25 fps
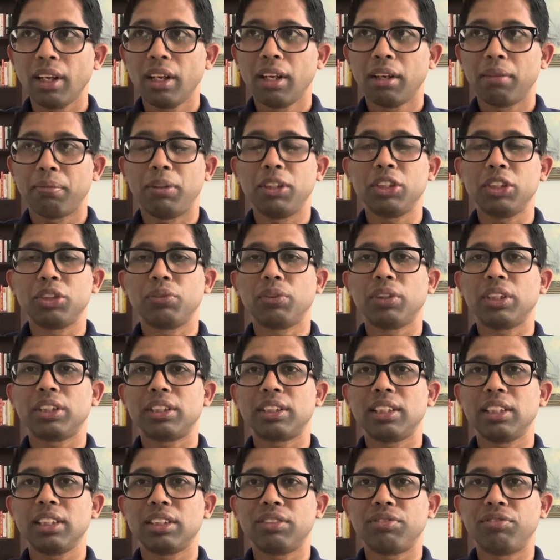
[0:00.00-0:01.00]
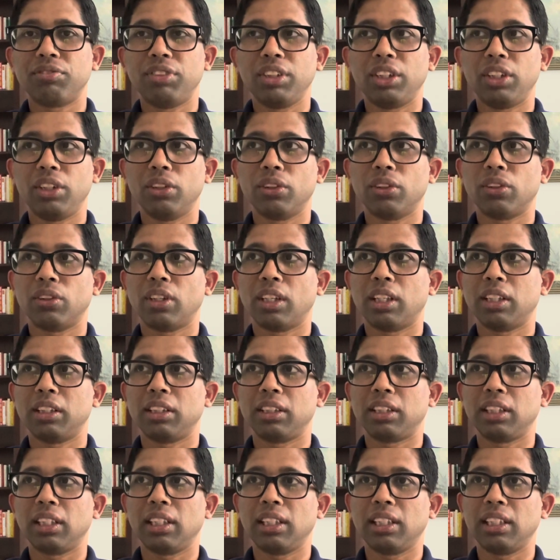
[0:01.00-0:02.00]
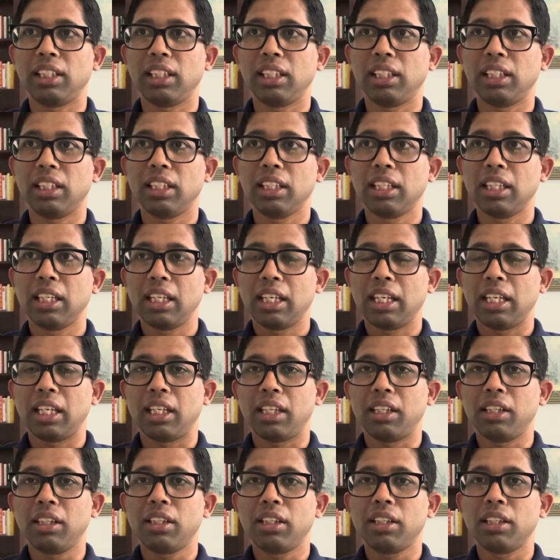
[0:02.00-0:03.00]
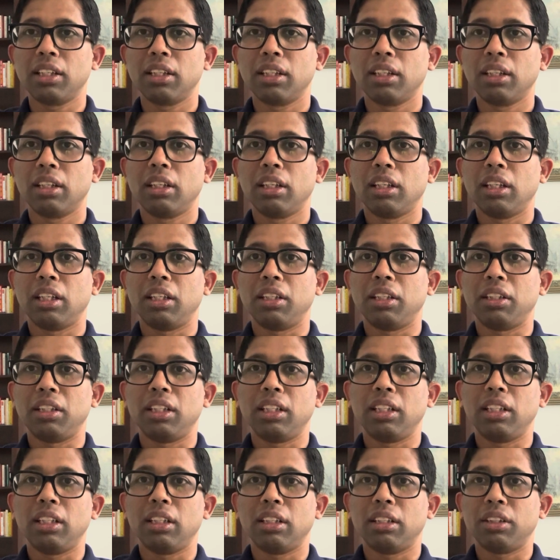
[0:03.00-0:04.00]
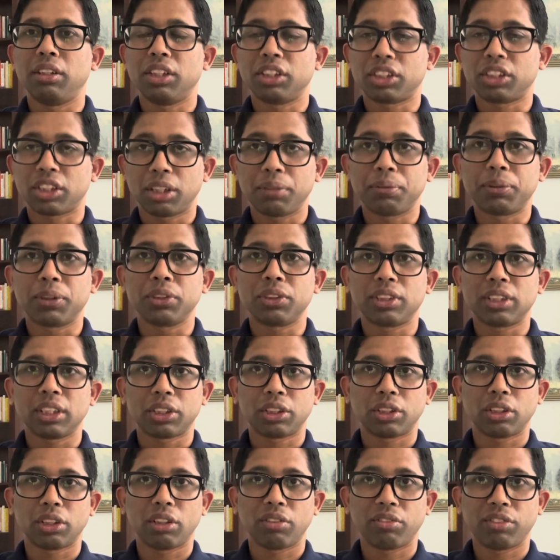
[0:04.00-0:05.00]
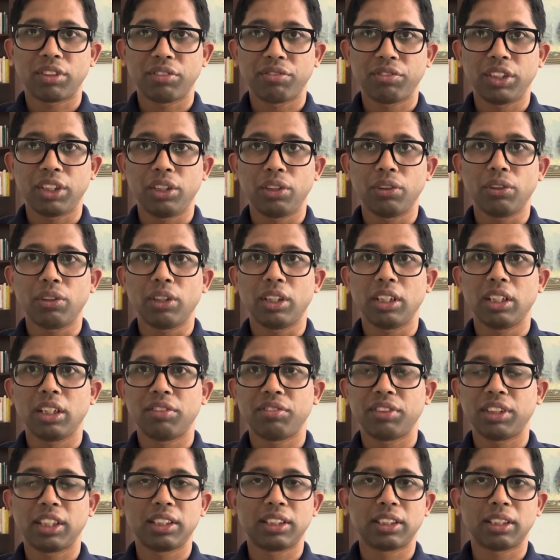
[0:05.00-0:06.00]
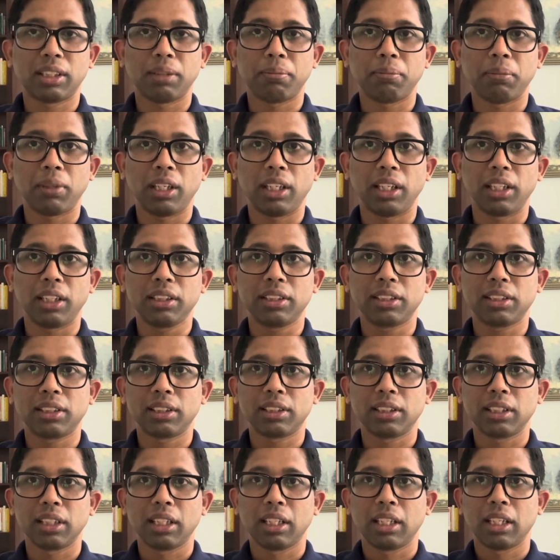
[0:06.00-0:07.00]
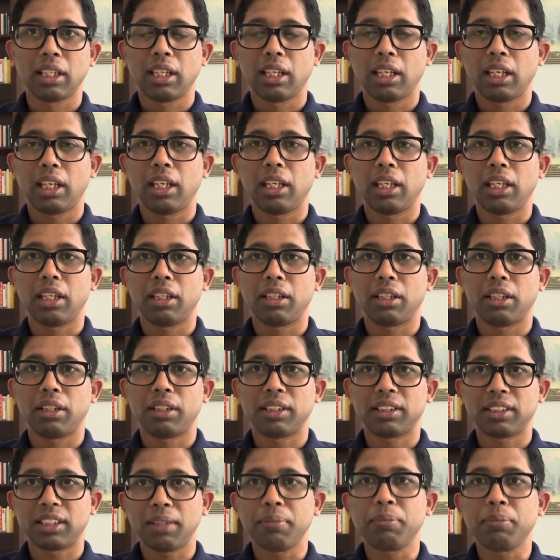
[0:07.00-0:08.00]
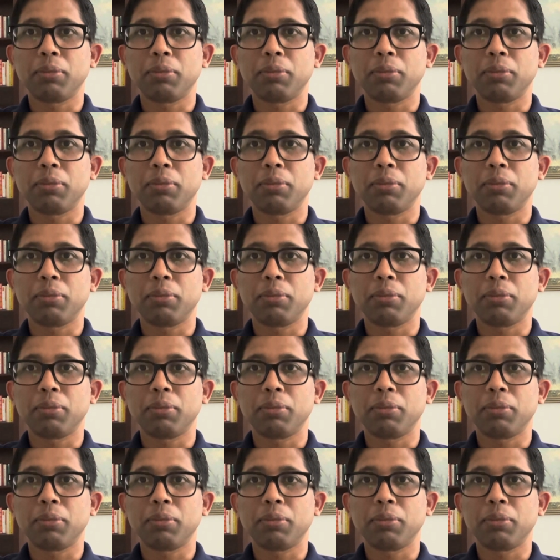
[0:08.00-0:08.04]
Please watch this video until the end. In the description section of the video, I have added some links, and the same